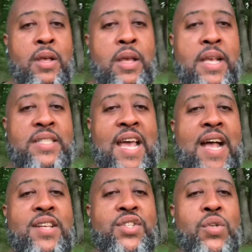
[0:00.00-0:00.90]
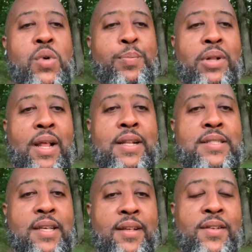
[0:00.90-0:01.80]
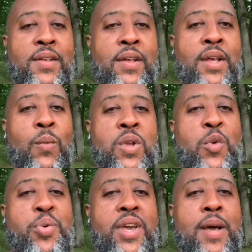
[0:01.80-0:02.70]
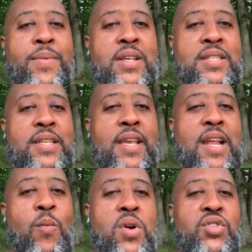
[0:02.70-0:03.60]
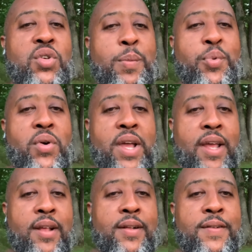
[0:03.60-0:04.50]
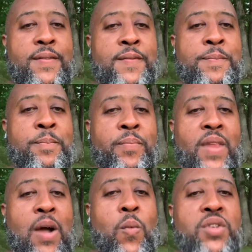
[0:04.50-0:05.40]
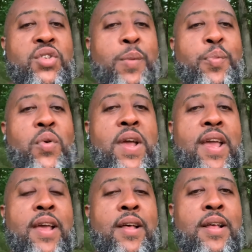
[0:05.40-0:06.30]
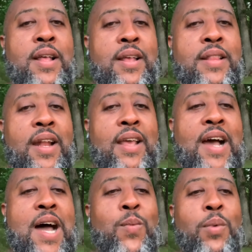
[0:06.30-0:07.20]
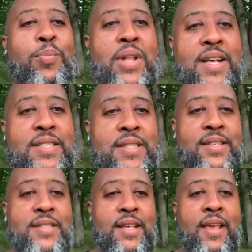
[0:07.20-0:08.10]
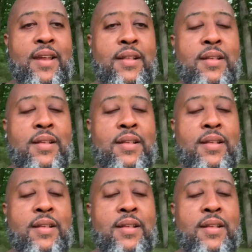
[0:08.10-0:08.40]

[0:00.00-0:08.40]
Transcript: is as you are planting, when you pick up your seed, I want you to pray. I want you to pray that God will bless the seed,